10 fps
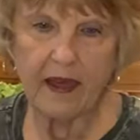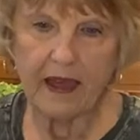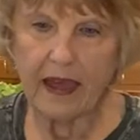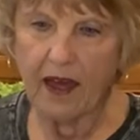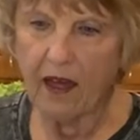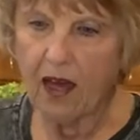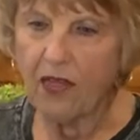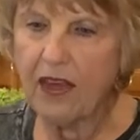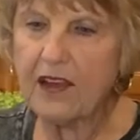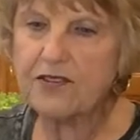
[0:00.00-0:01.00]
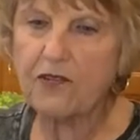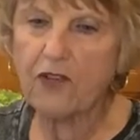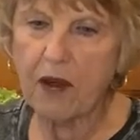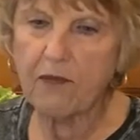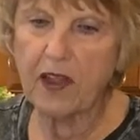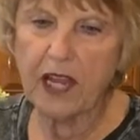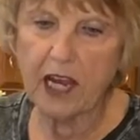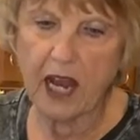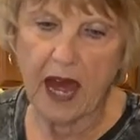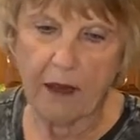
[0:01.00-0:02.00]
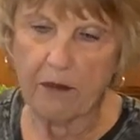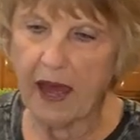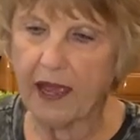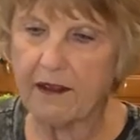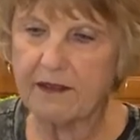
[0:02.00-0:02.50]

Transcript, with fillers: Yeah, these are from the little limelight.